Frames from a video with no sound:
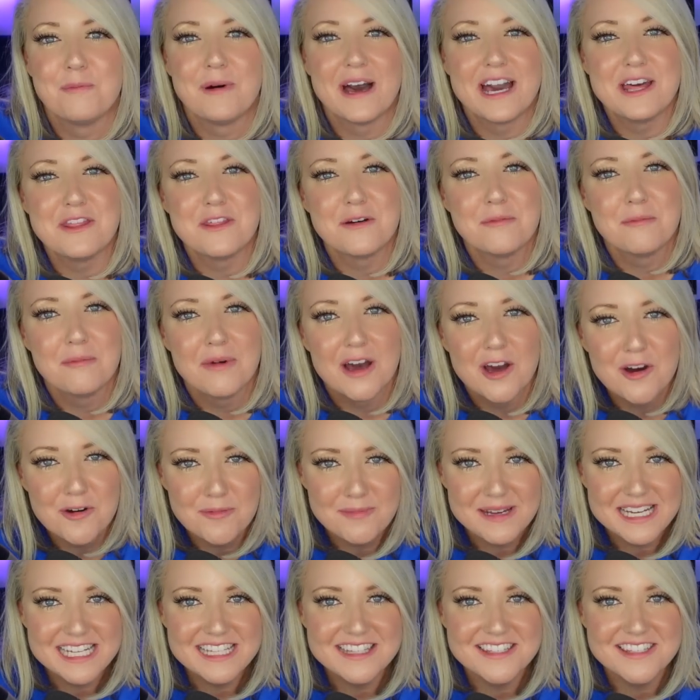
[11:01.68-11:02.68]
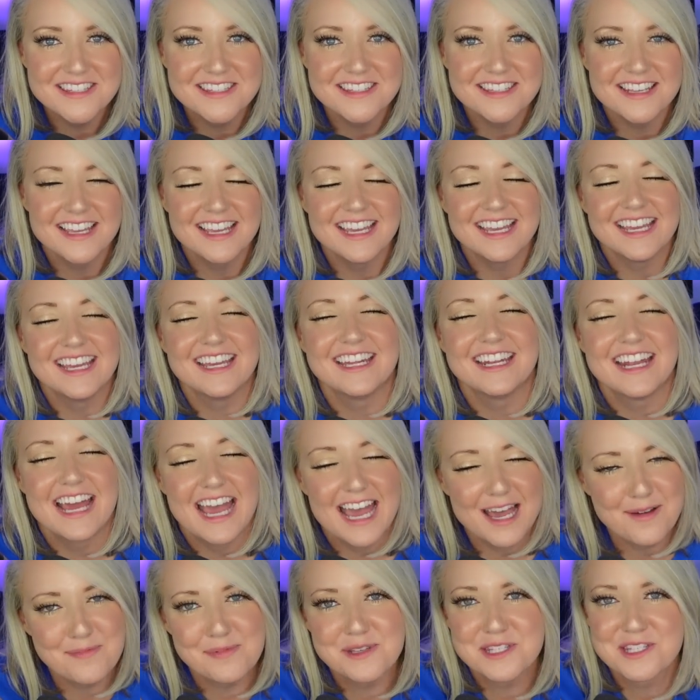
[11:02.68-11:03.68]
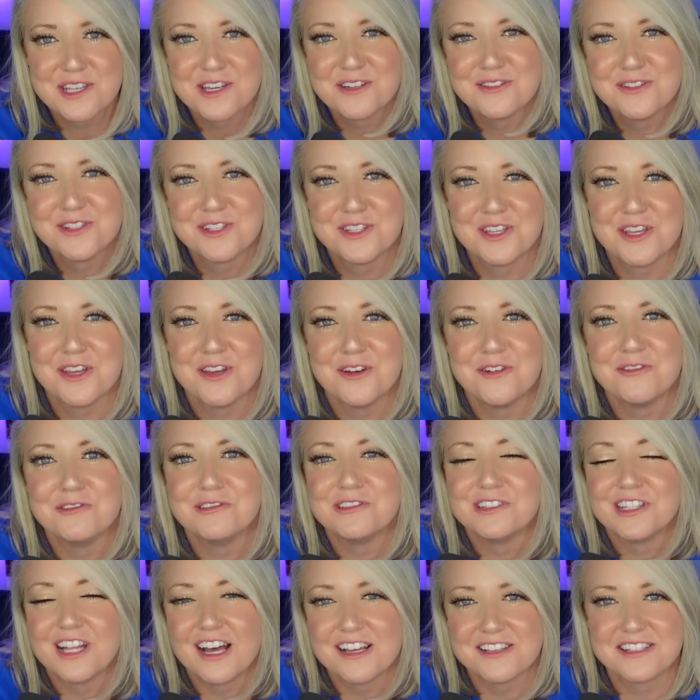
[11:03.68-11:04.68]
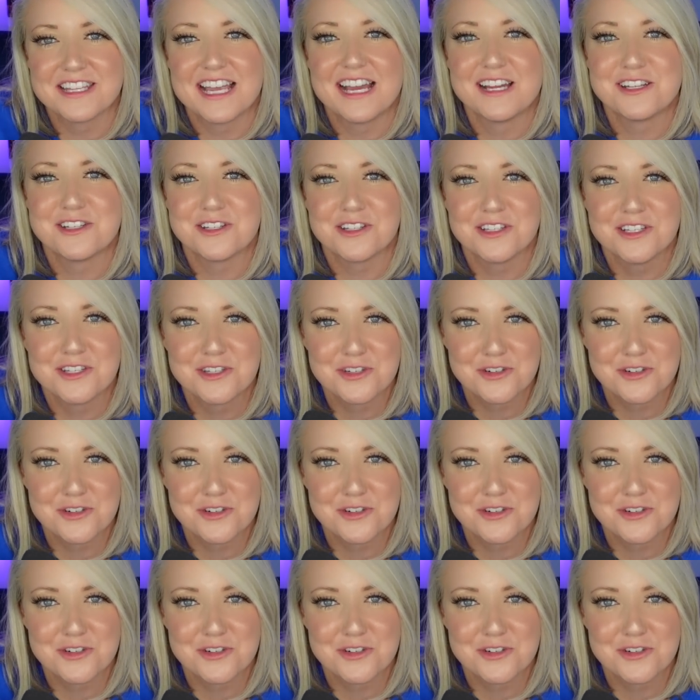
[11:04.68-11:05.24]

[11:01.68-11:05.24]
by the moment in episode 2, Los Angeles